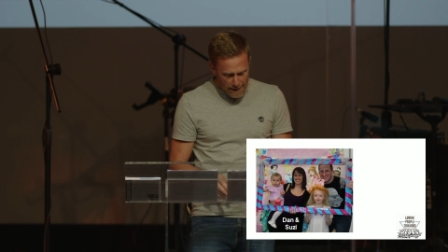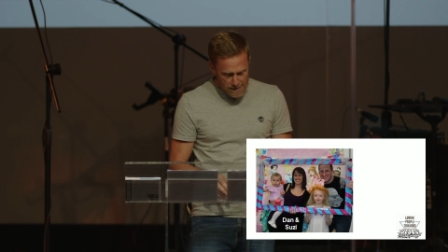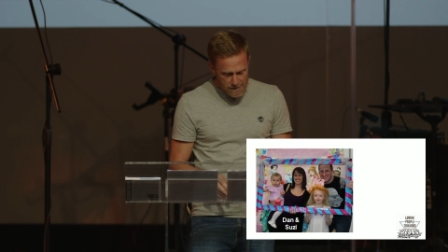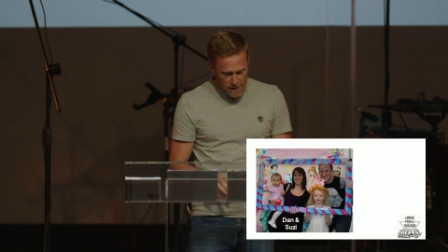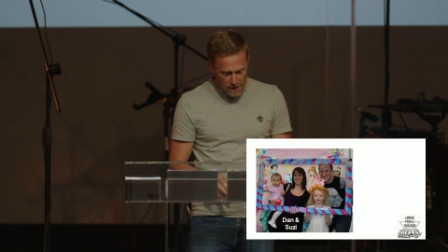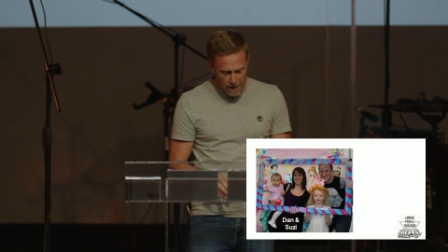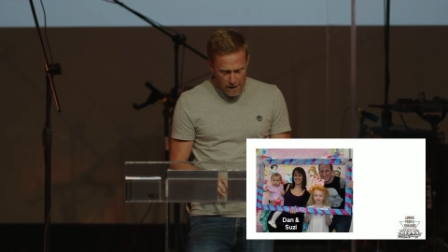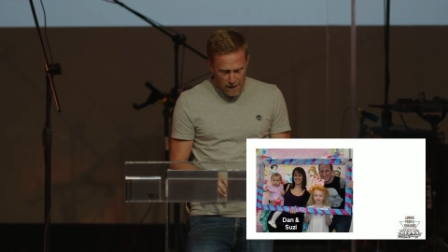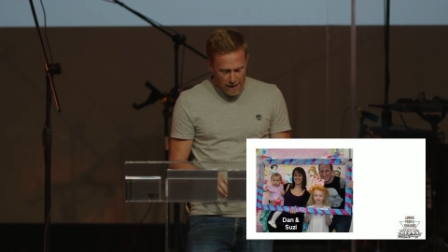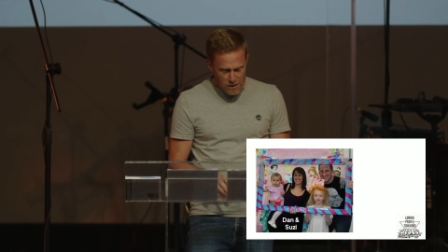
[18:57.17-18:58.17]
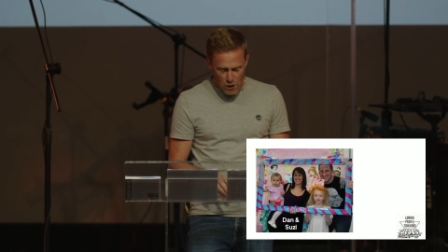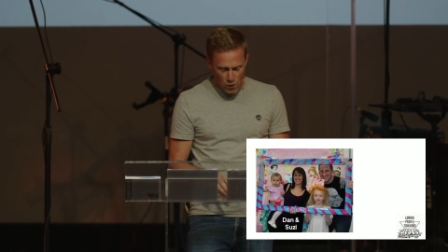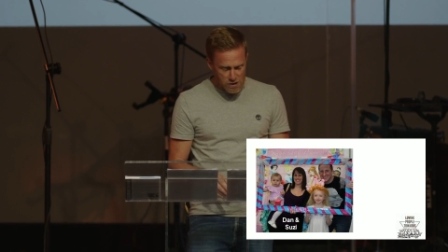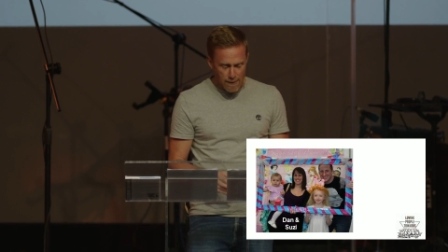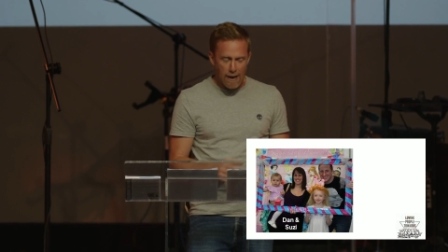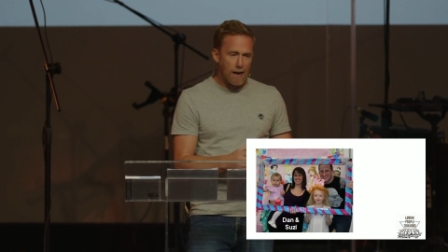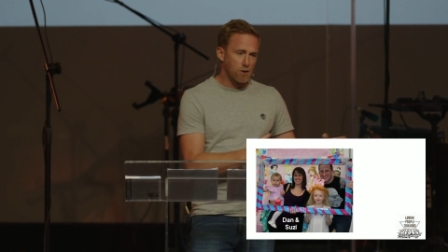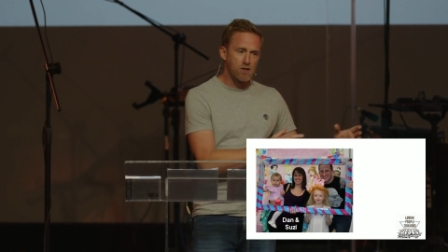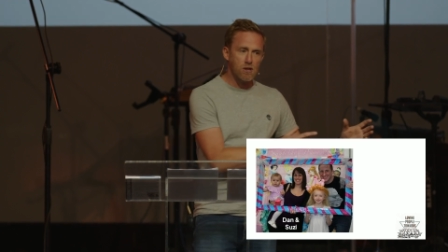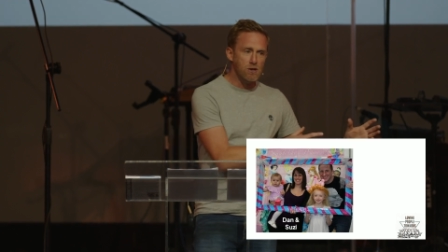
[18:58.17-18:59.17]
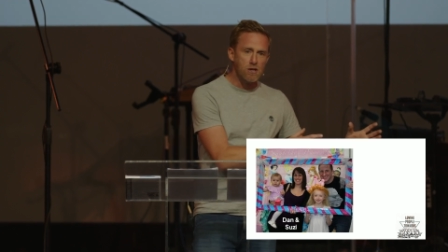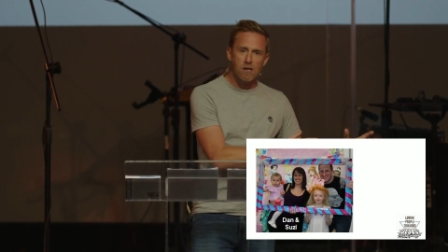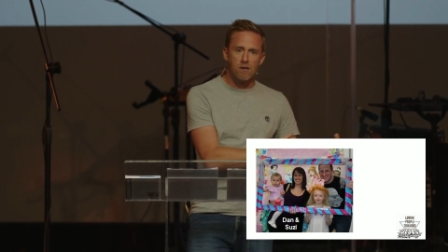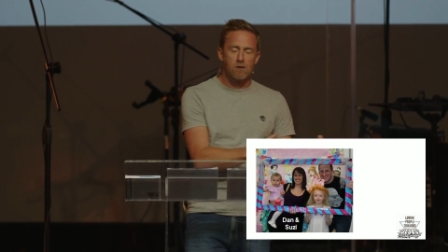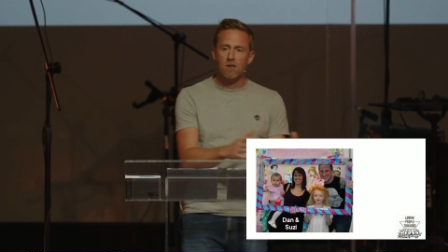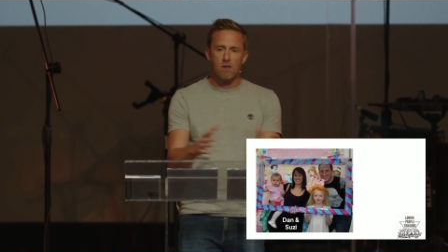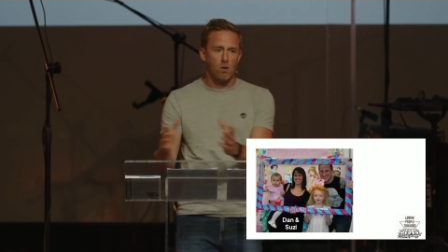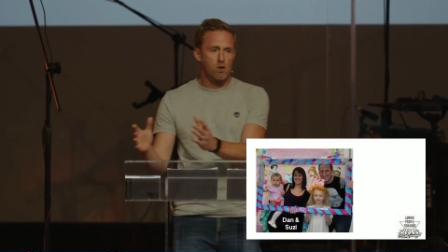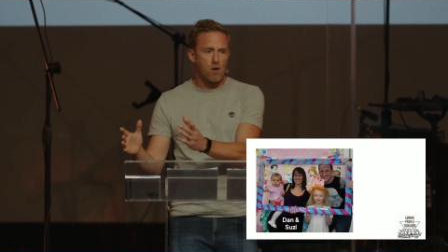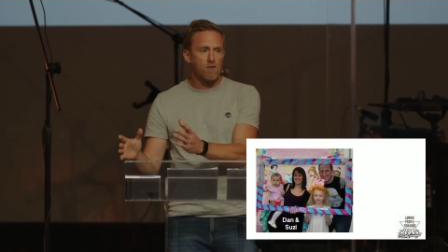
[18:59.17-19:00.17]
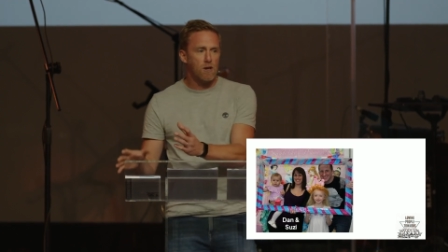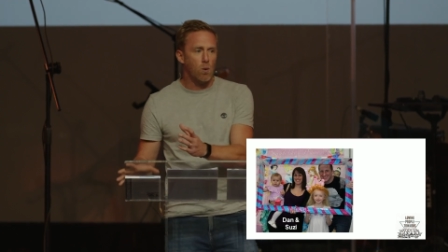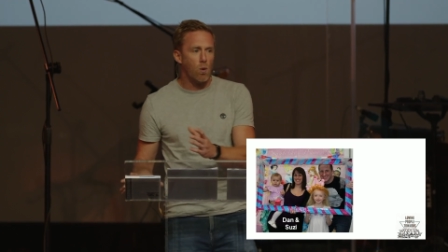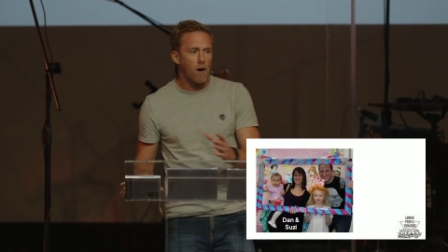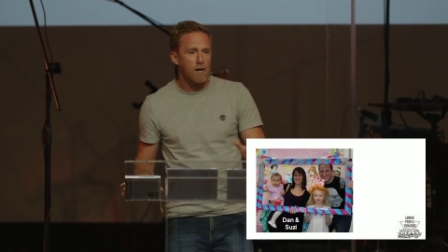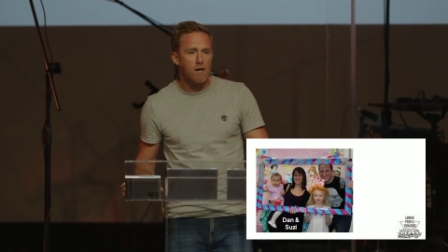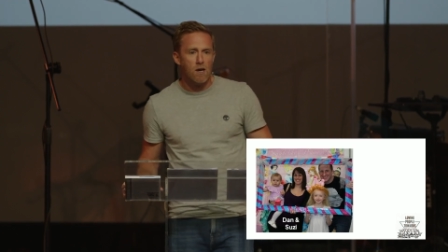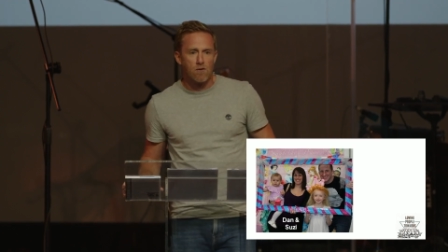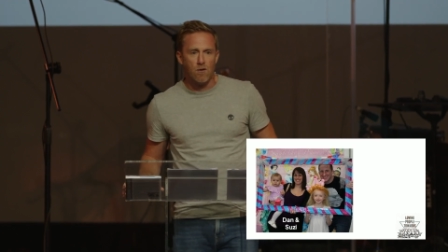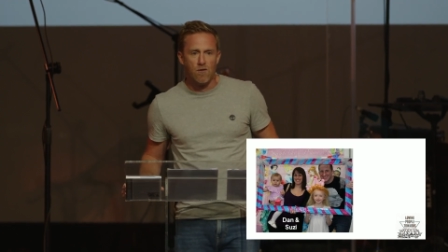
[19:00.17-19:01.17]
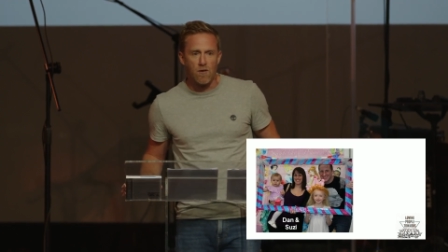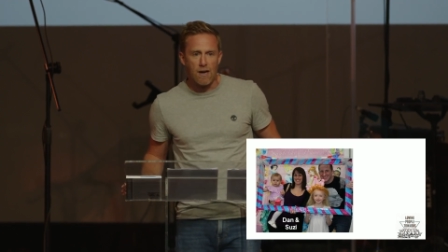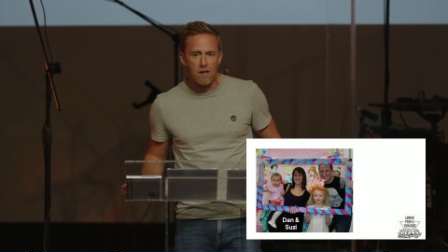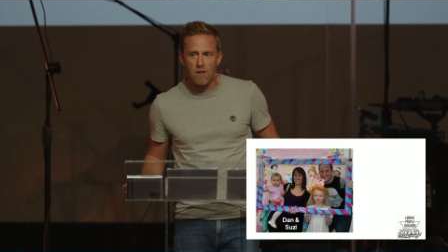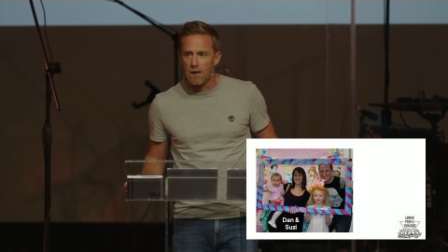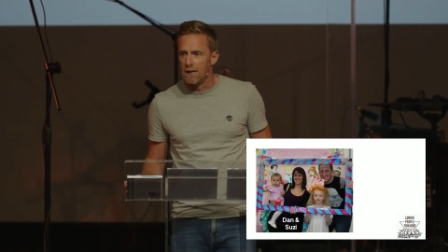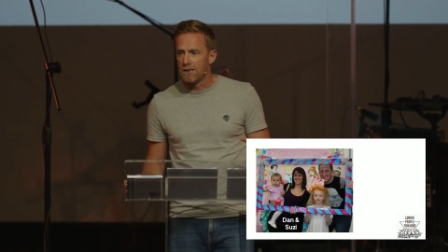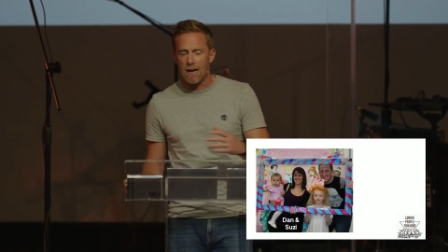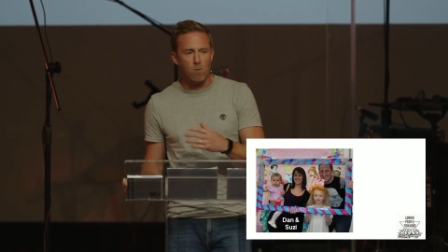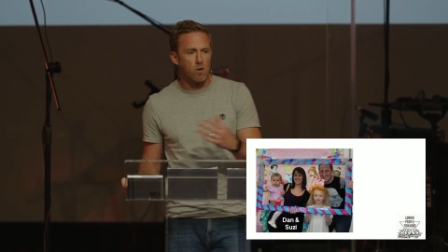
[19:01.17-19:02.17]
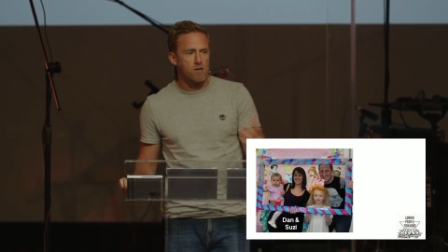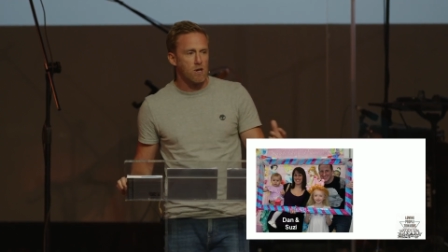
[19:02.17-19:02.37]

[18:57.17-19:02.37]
And uh, he talked about how Susie had sort of drifted away from faith, and Dan